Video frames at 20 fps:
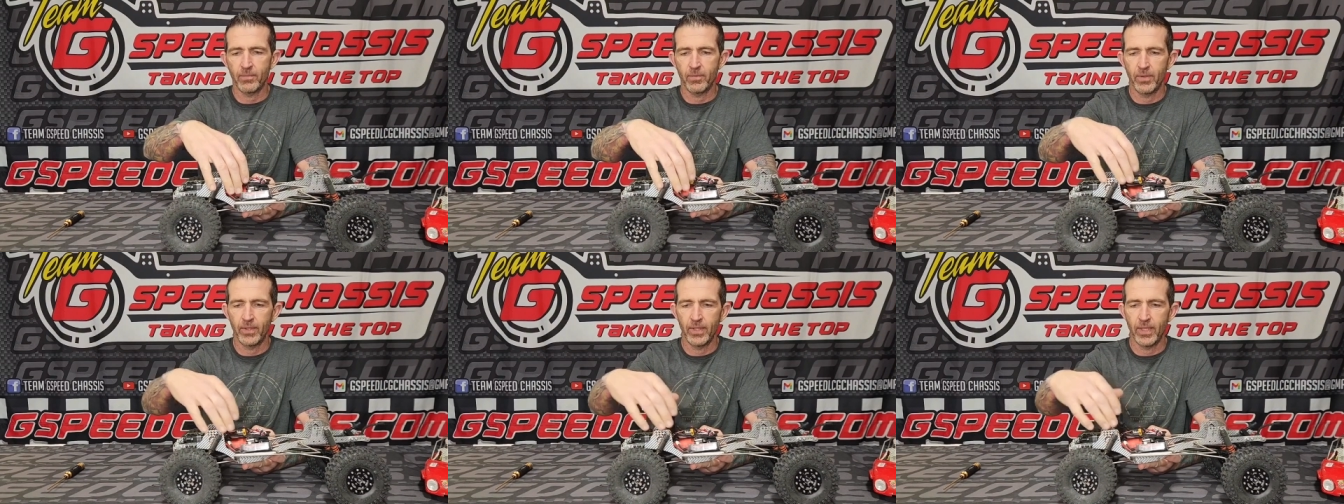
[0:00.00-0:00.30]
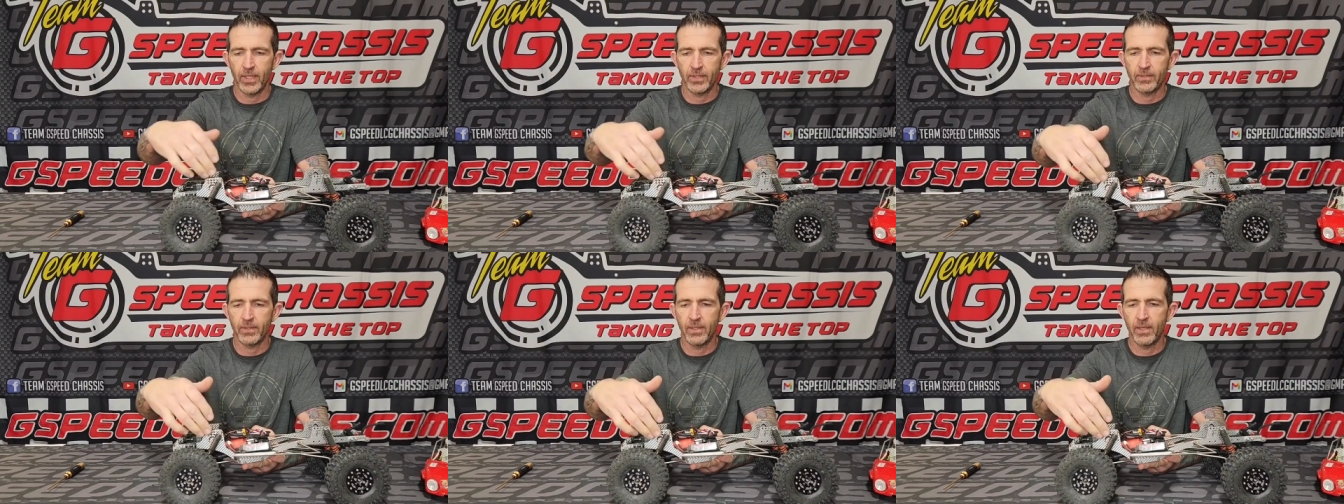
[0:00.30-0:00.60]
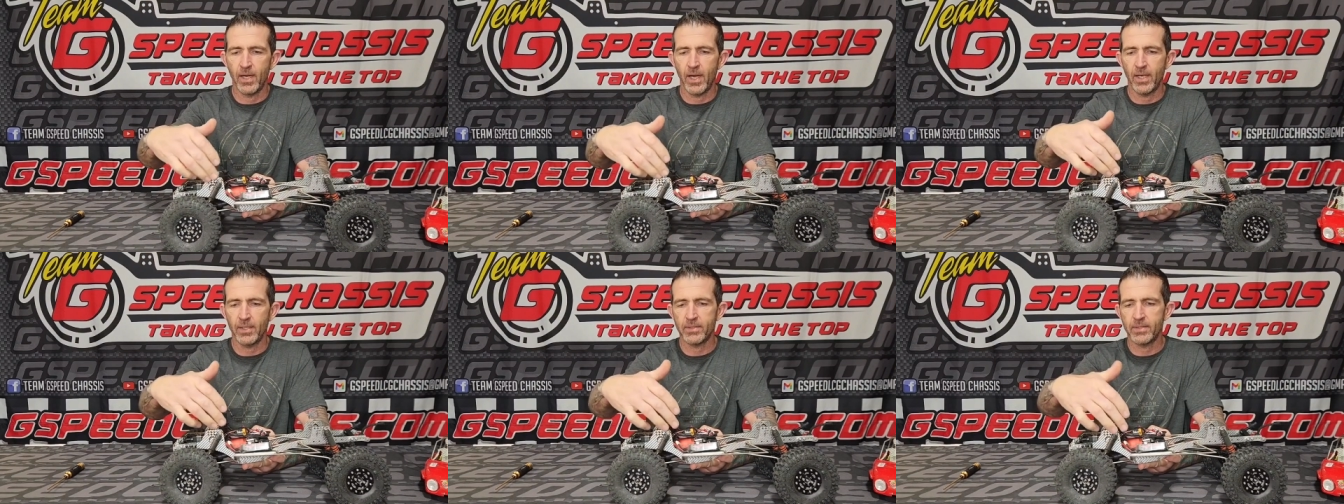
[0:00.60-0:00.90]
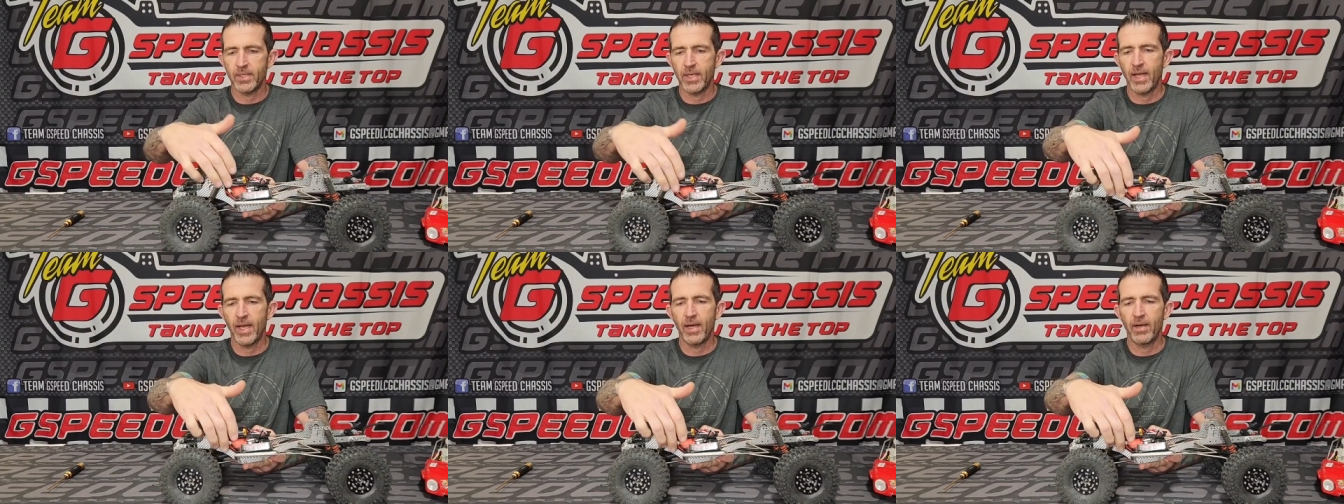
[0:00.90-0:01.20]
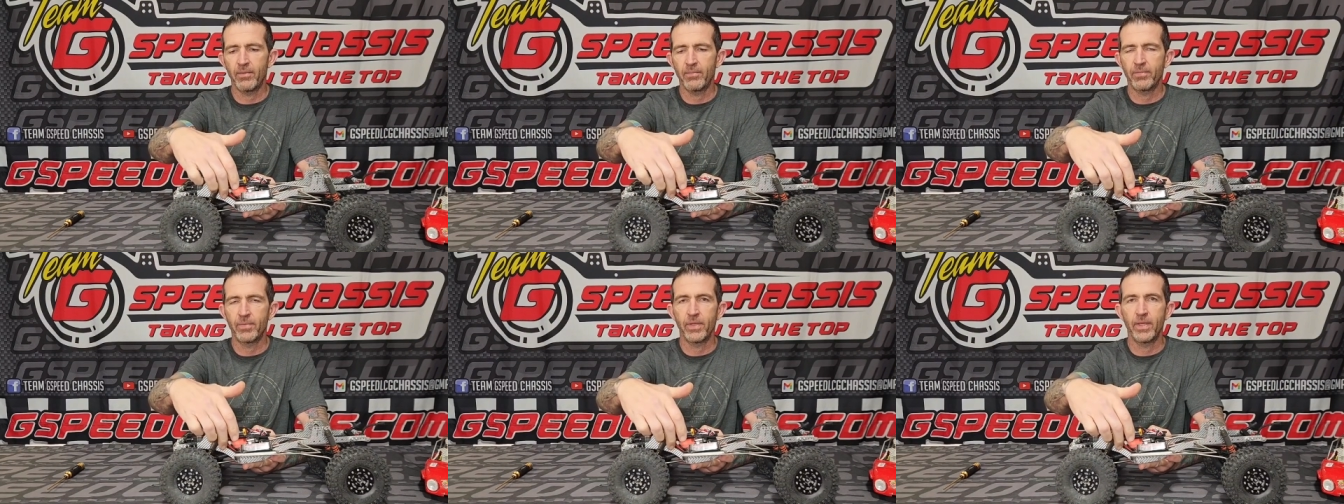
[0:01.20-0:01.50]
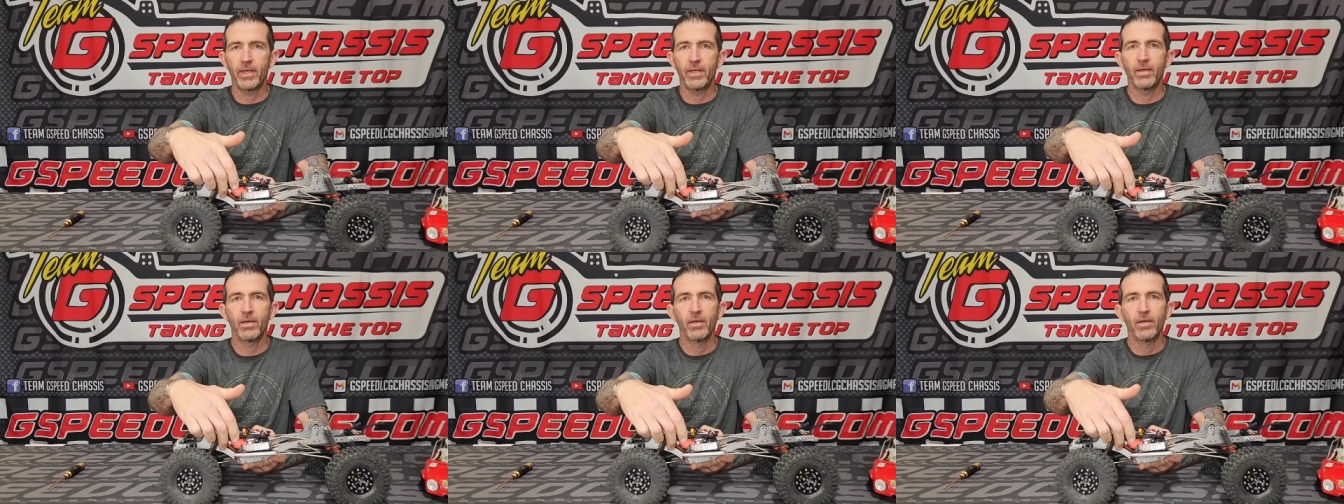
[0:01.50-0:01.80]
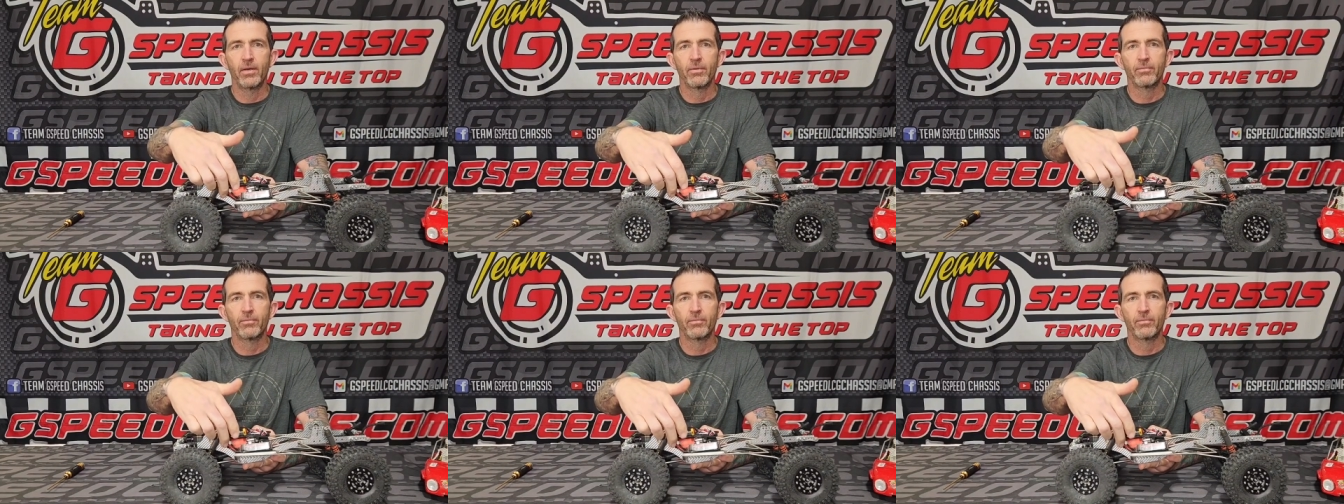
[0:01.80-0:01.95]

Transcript: we elected not to have the